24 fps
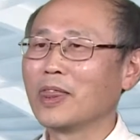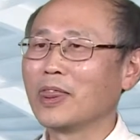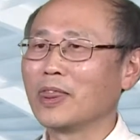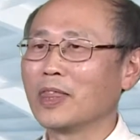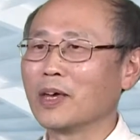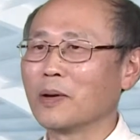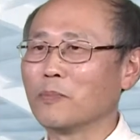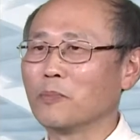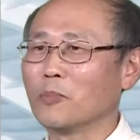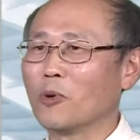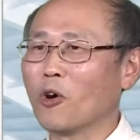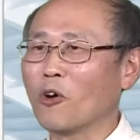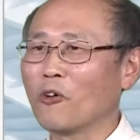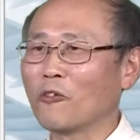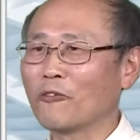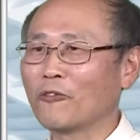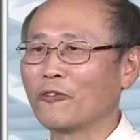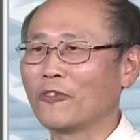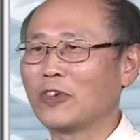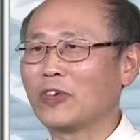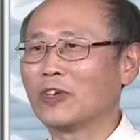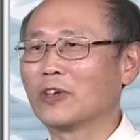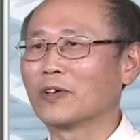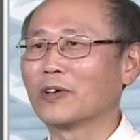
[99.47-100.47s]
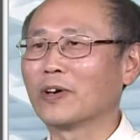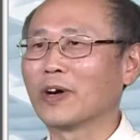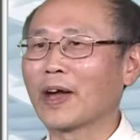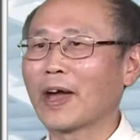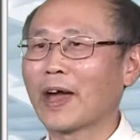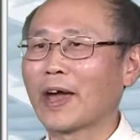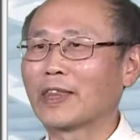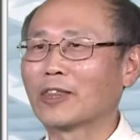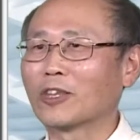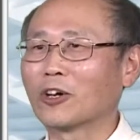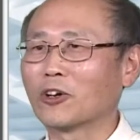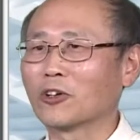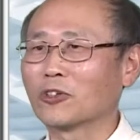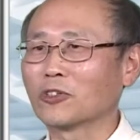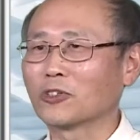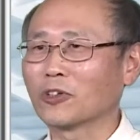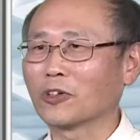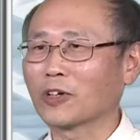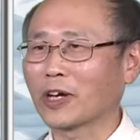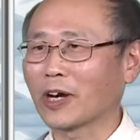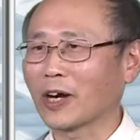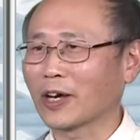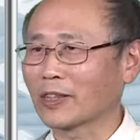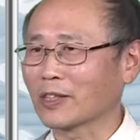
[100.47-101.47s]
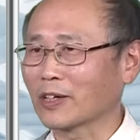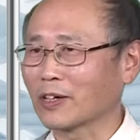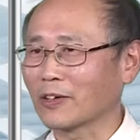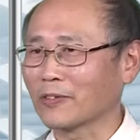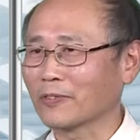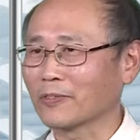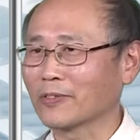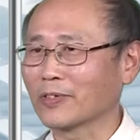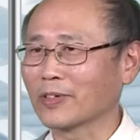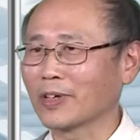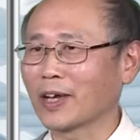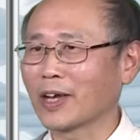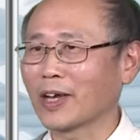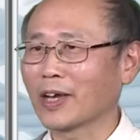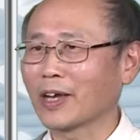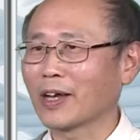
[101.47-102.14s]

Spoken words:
the Mohr field and also cutoff